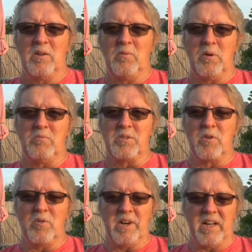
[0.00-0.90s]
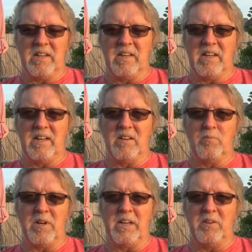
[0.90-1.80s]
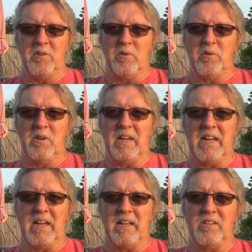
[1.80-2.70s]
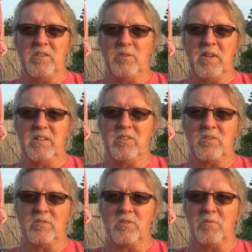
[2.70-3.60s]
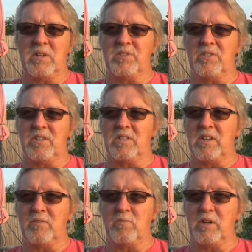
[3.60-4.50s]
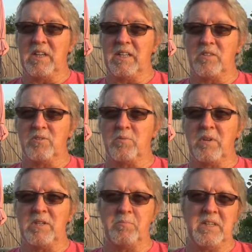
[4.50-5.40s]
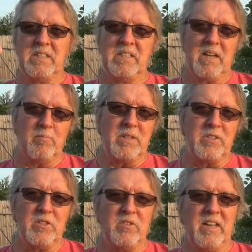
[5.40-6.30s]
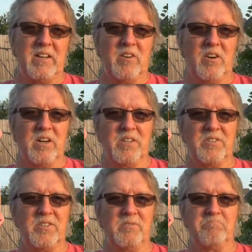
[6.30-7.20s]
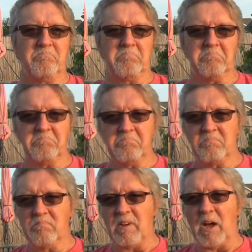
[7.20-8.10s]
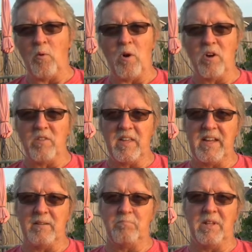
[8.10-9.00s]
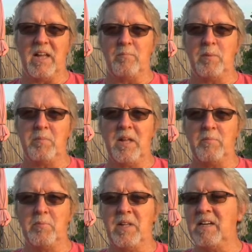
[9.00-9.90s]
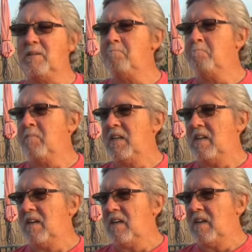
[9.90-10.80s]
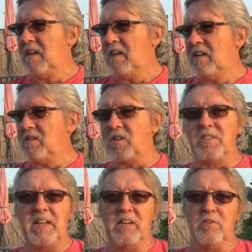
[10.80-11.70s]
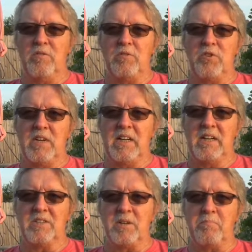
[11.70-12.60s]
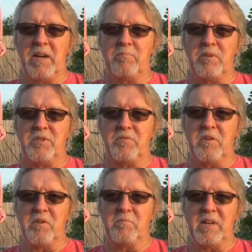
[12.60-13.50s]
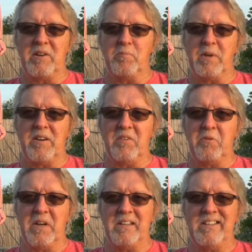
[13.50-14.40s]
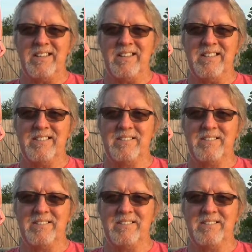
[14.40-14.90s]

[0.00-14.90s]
what was going on and what I do, and to answer those questions on where do you get those raised beds, how much do they cost, how are they, blah, blah, blah, blah, blah. So thank you for joining us at Papa's Farm, and I hope you have a great day.